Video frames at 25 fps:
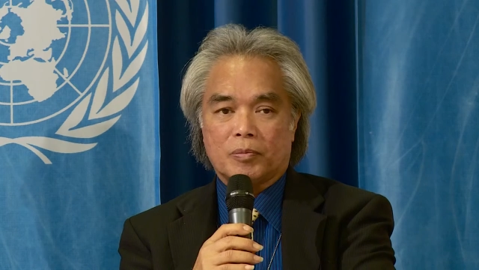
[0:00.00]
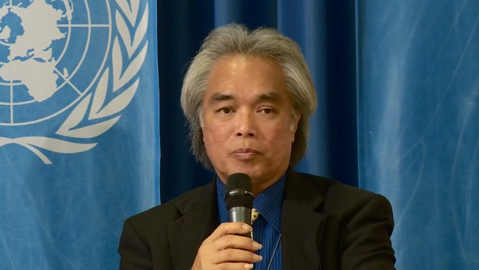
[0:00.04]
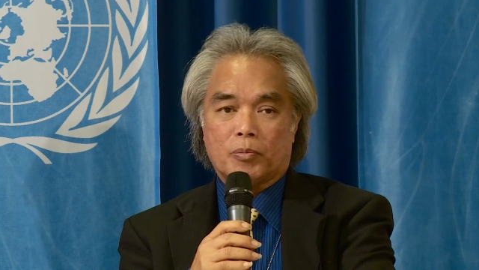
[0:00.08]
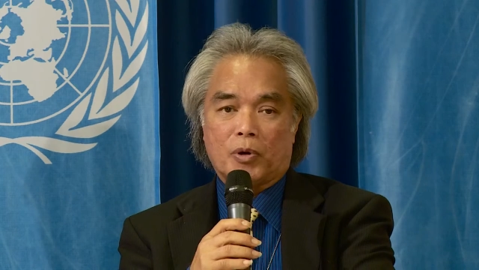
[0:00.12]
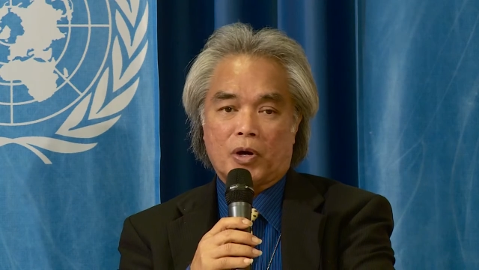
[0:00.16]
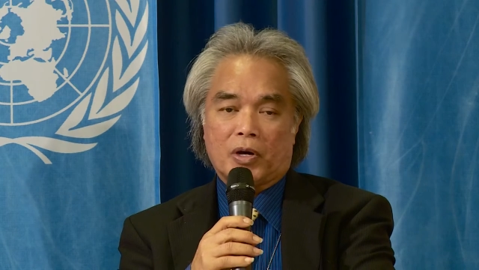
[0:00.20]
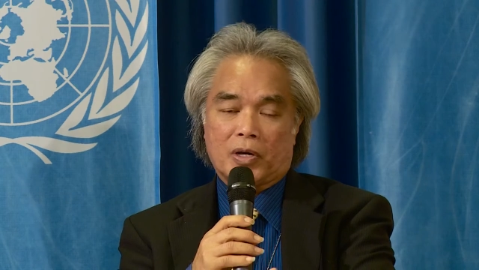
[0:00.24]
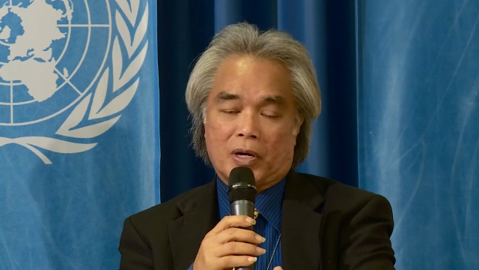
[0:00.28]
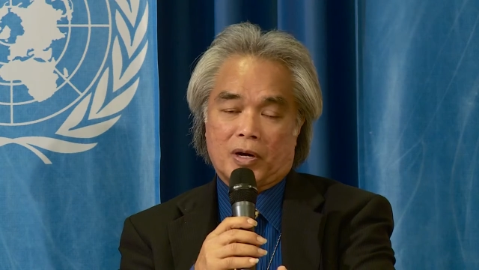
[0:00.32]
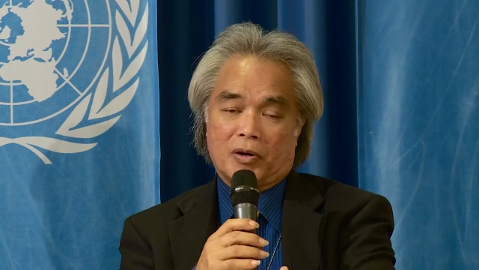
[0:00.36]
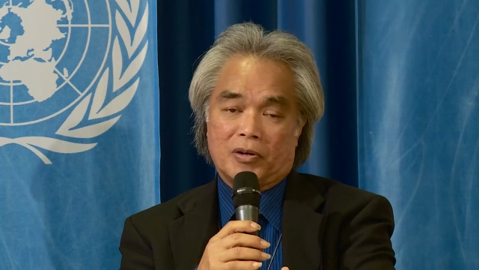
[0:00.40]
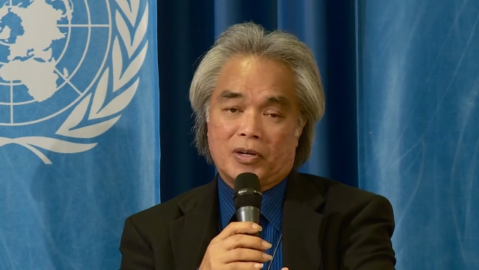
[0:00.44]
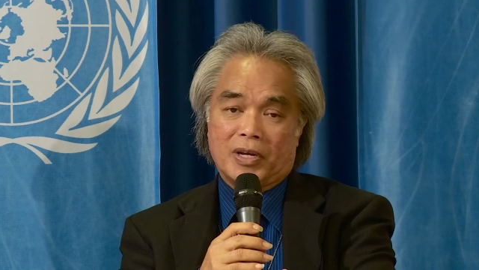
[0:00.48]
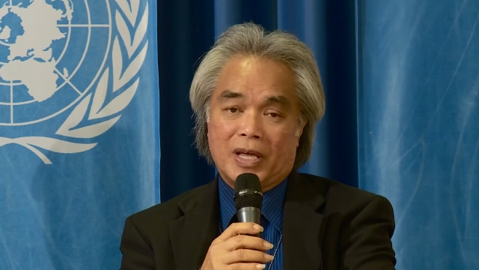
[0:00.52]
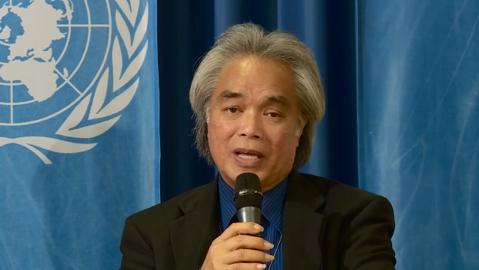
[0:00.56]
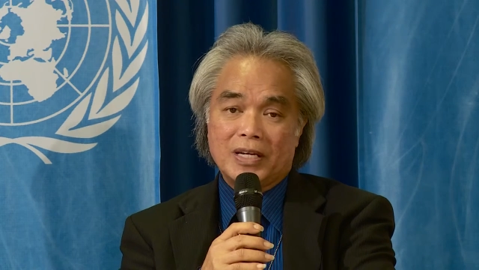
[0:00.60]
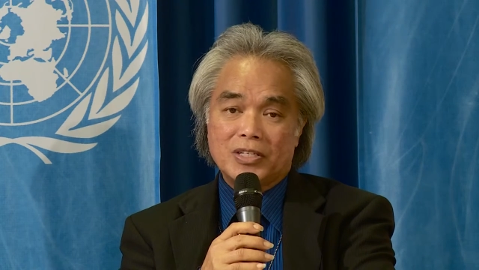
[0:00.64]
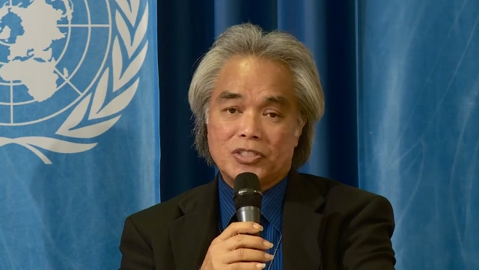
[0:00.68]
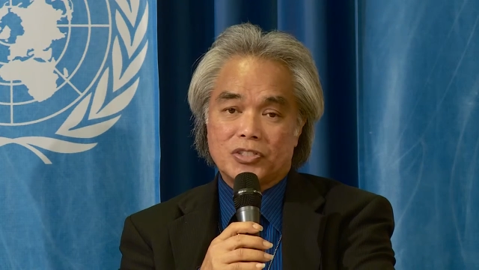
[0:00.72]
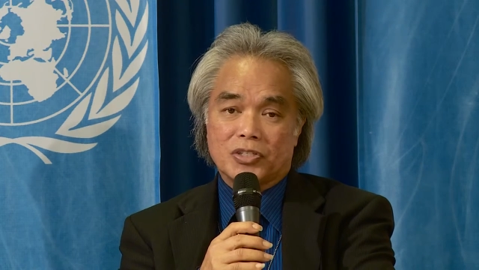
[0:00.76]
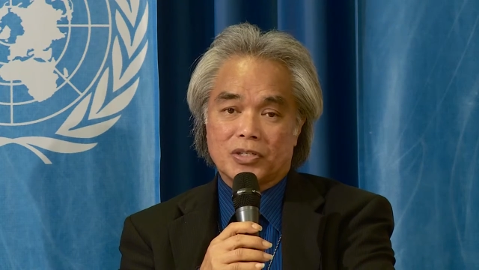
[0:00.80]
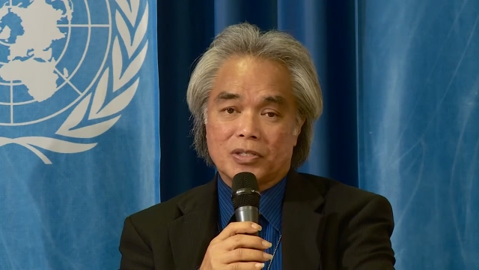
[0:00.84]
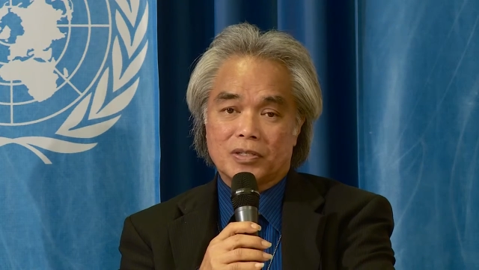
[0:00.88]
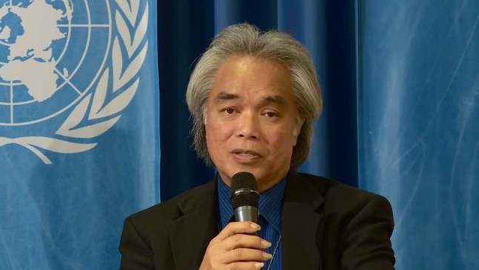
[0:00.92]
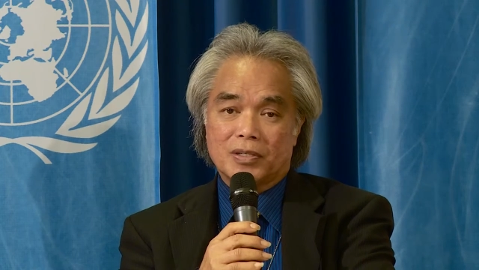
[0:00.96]
upon our
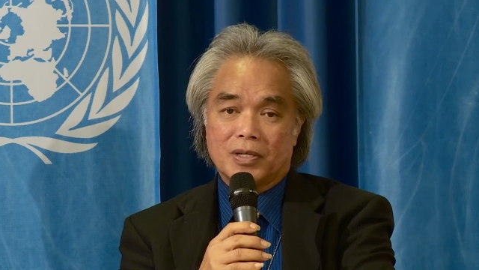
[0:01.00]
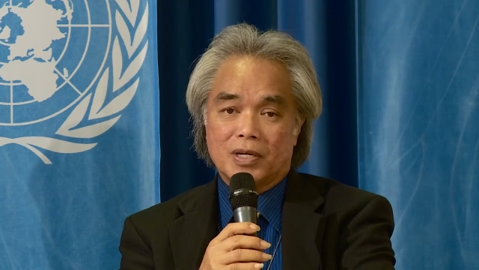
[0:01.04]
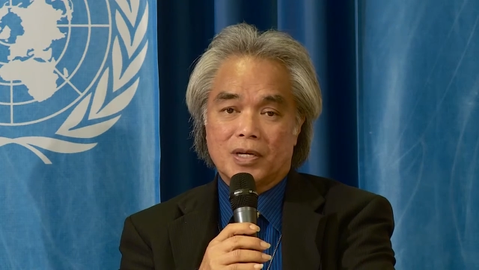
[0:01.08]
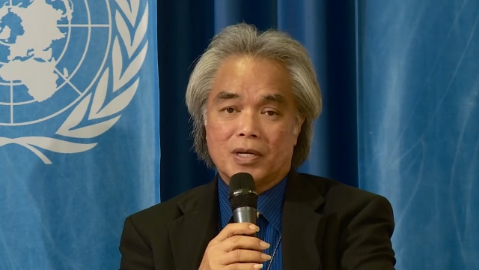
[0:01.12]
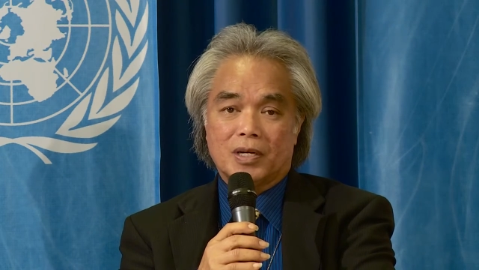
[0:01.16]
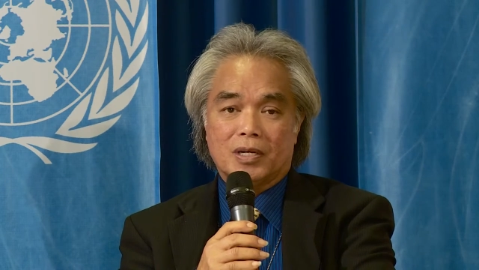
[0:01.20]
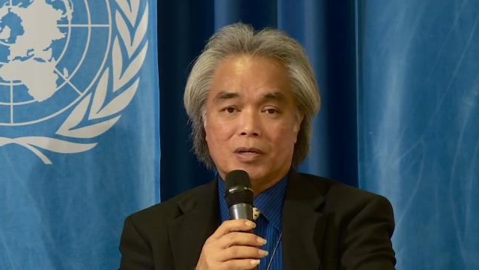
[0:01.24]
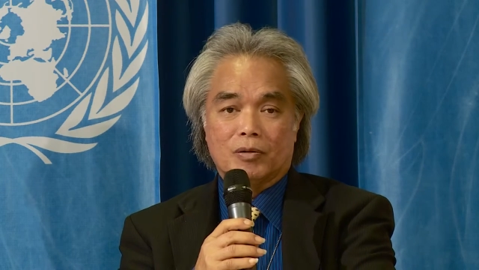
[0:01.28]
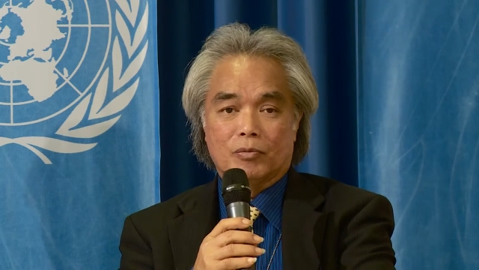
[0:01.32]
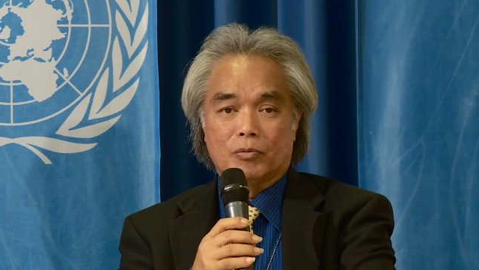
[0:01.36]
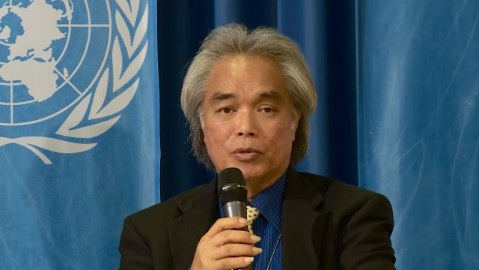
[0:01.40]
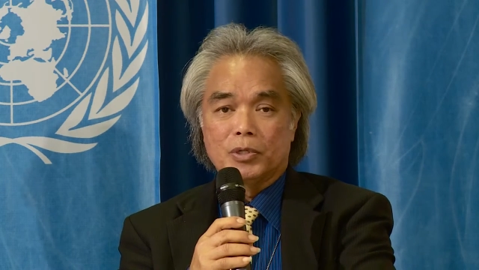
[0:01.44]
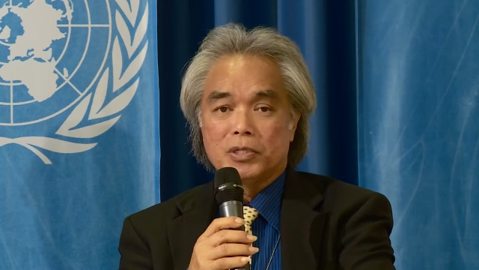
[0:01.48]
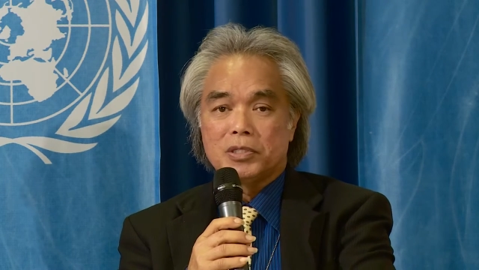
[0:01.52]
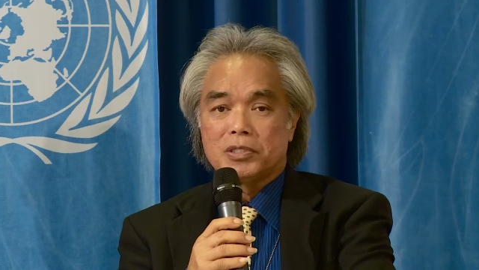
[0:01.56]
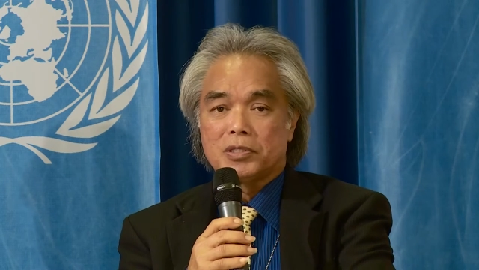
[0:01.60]
nation, we